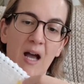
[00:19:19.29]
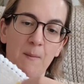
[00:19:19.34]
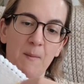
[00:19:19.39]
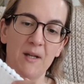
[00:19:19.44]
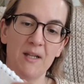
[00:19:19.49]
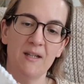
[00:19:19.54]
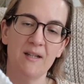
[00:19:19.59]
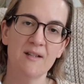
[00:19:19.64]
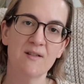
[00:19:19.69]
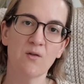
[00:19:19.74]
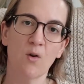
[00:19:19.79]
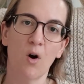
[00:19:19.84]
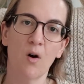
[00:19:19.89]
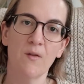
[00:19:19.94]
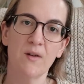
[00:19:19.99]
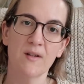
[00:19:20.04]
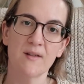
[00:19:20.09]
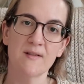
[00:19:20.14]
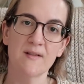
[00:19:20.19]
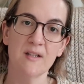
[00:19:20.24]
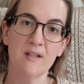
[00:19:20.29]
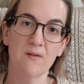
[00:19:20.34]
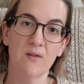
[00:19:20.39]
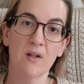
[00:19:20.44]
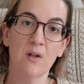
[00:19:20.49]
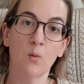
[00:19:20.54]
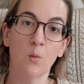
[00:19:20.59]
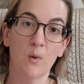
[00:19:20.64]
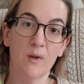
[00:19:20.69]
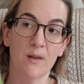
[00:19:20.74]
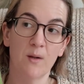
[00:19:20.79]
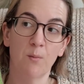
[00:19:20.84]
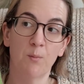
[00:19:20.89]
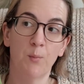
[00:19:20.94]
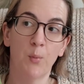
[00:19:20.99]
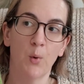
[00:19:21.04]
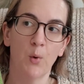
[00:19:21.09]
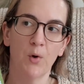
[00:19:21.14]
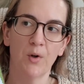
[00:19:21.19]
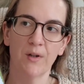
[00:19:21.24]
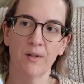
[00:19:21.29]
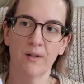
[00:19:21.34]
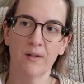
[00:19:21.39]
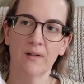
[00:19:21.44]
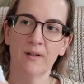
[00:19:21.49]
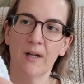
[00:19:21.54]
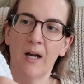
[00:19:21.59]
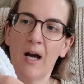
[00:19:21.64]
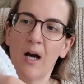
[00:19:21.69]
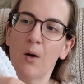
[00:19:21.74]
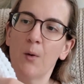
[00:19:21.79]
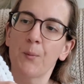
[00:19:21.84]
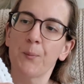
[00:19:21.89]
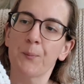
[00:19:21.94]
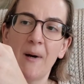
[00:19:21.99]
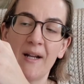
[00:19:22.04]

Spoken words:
I mean, it's obvious even with the border now,